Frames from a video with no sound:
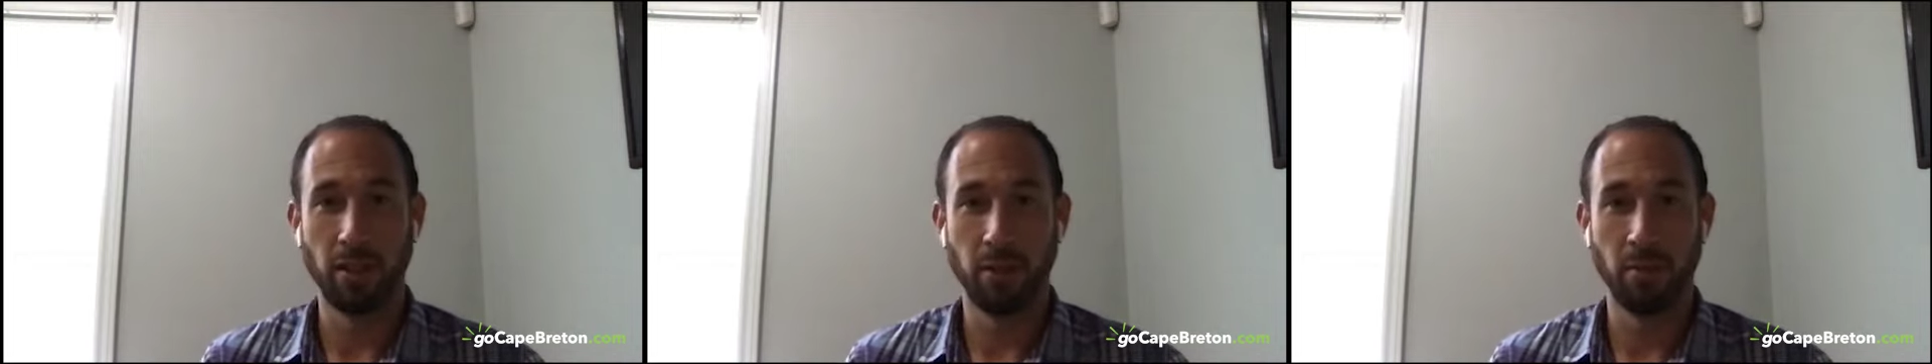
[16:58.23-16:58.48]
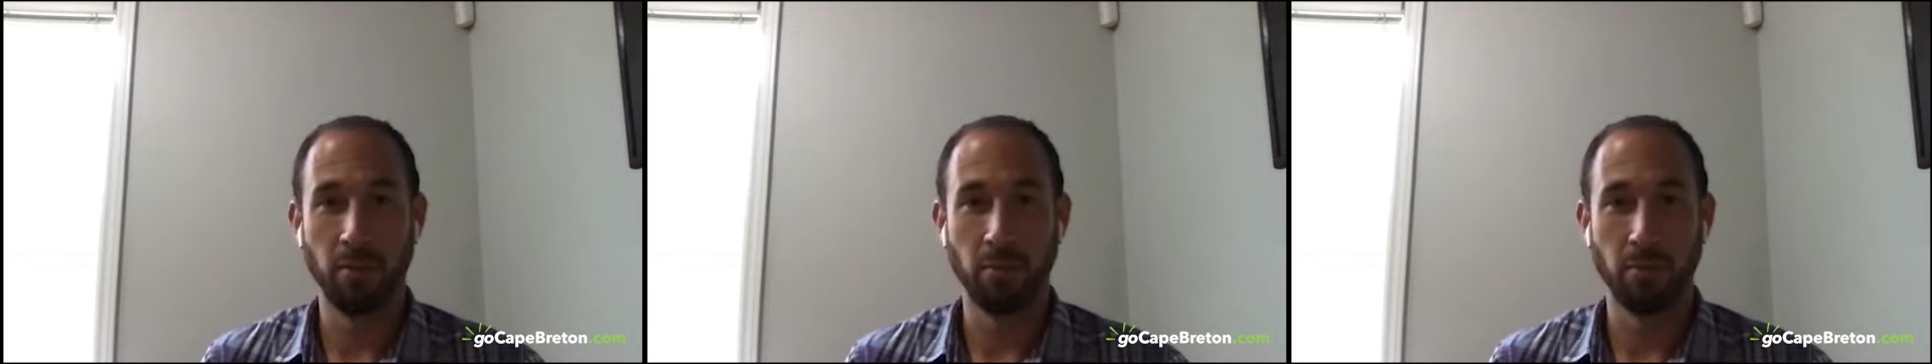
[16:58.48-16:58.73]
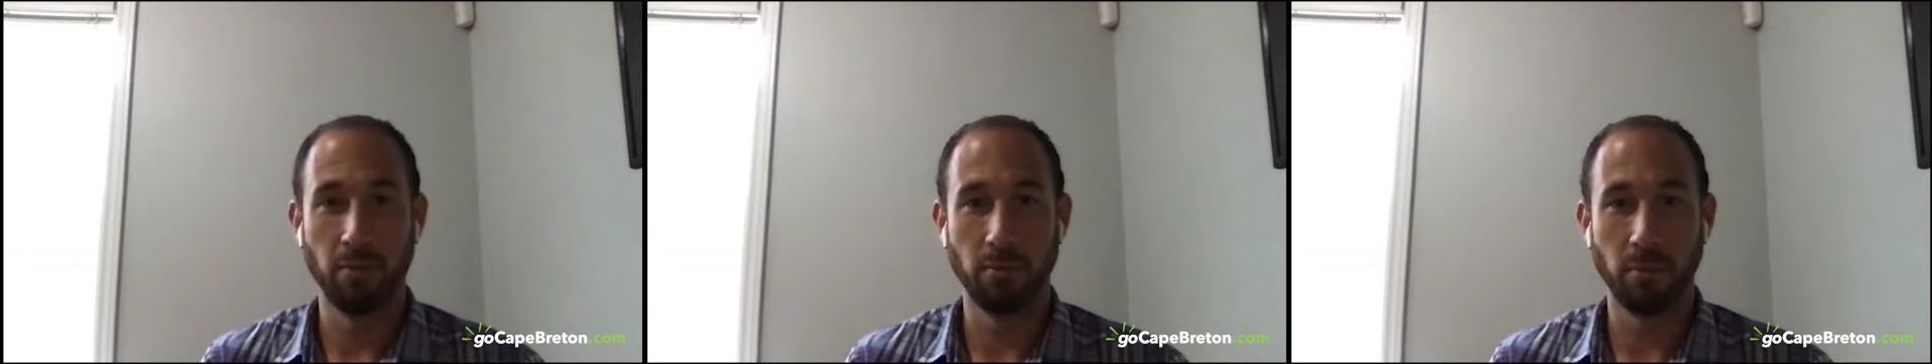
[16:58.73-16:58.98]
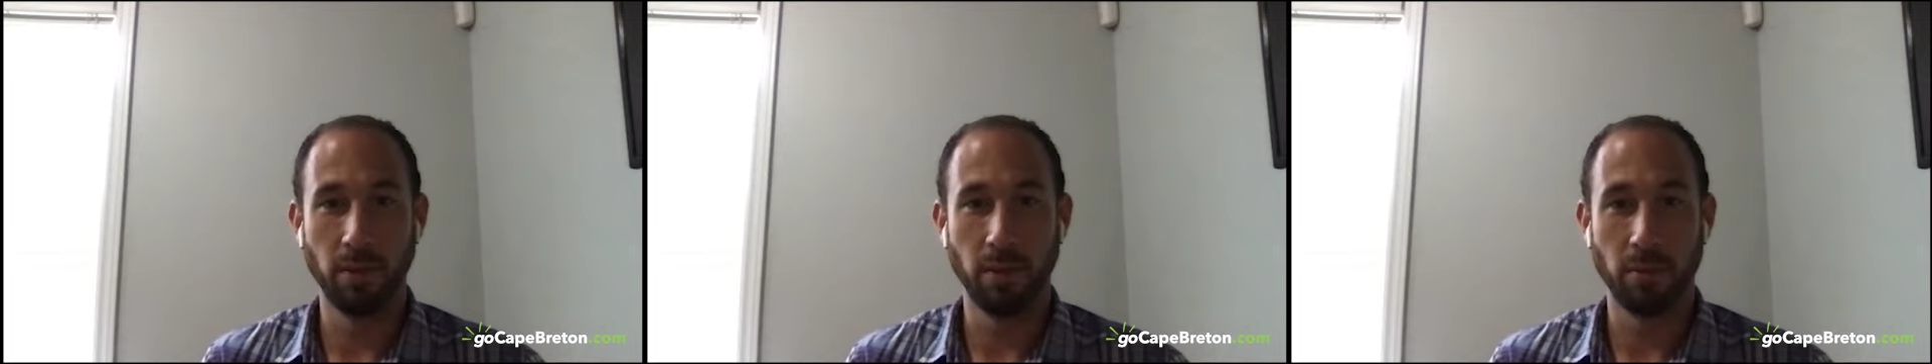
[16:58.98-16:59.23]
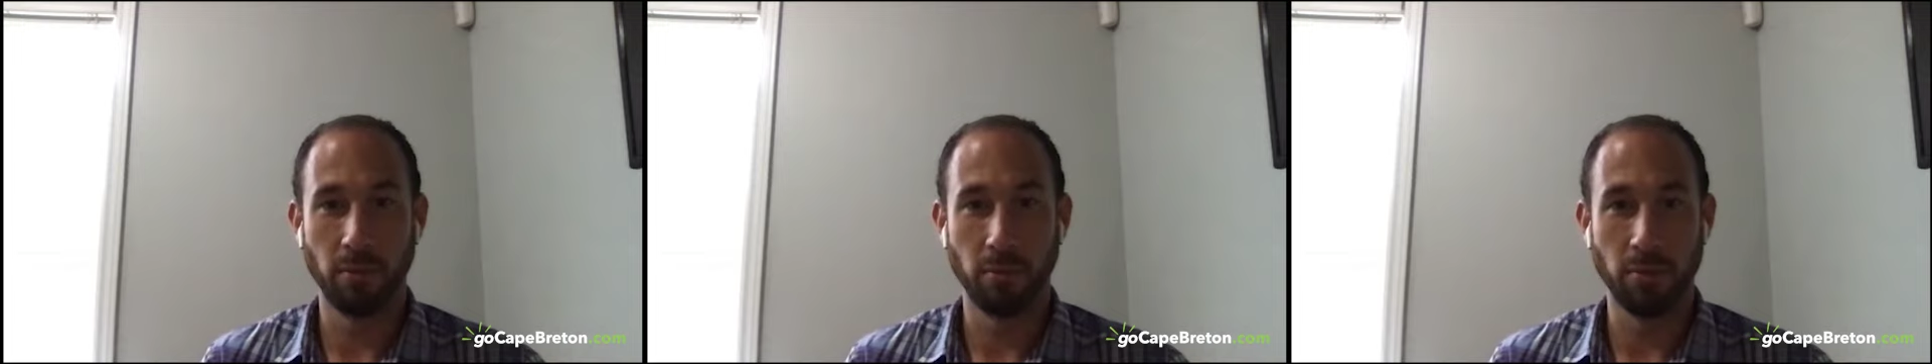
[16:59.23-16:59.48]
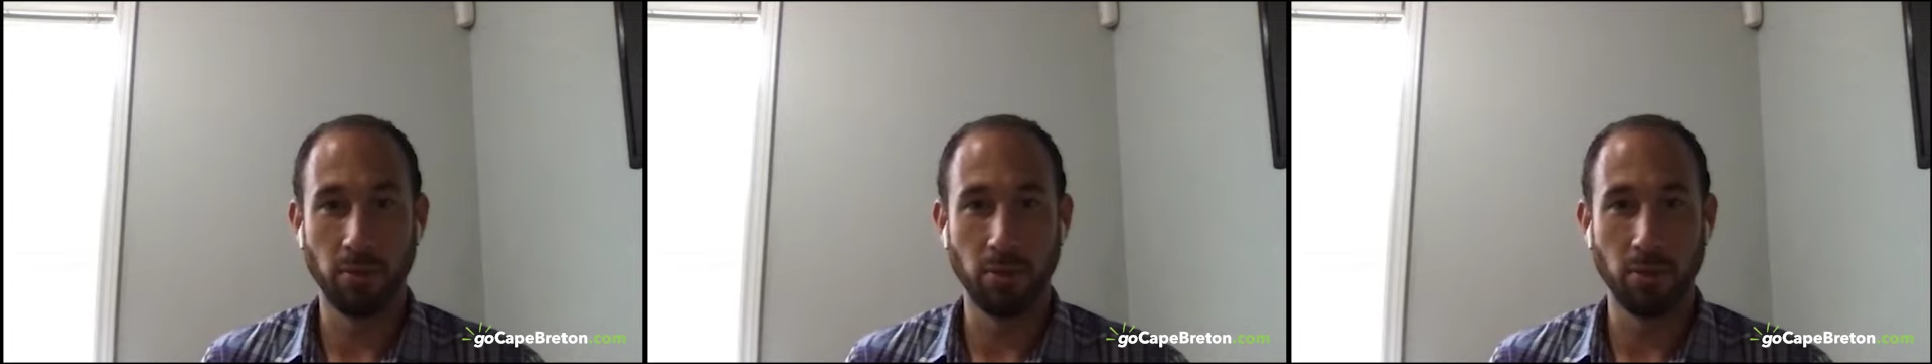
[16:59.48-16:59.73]
um, you know
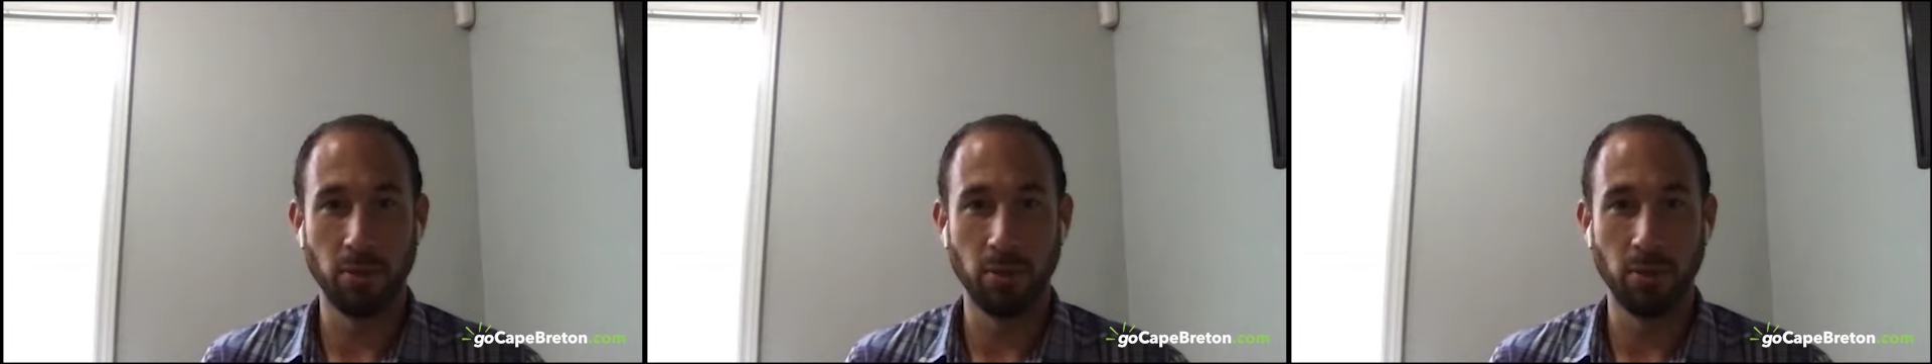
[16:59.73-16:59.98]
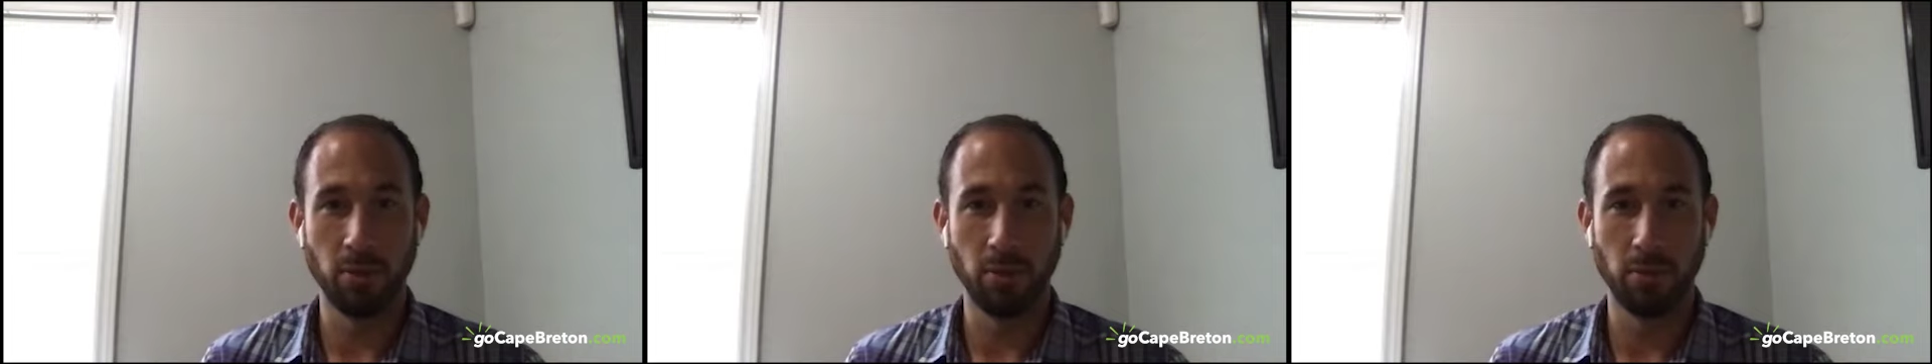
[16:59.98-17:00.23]
to